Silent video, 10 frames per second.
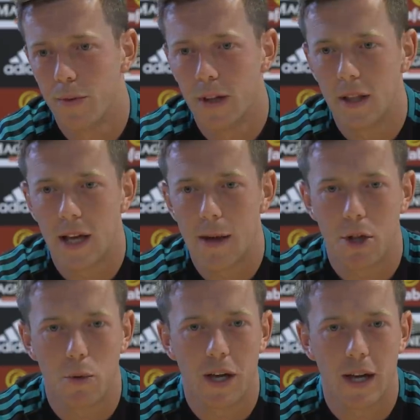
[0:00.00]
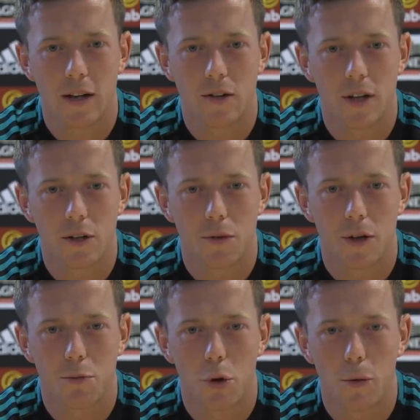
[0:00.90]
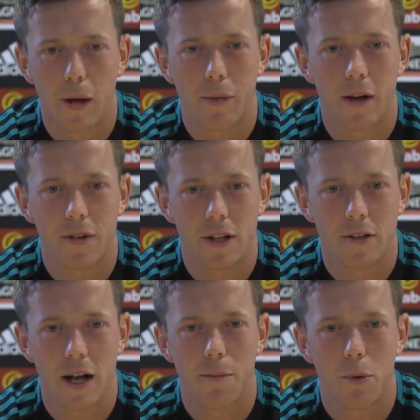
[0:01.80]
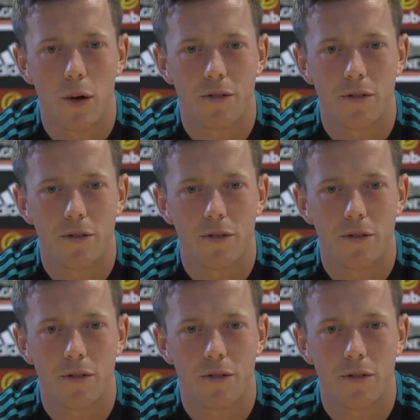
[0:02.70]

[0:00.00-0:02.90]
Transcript: the game at the weekend is probably a perfect example.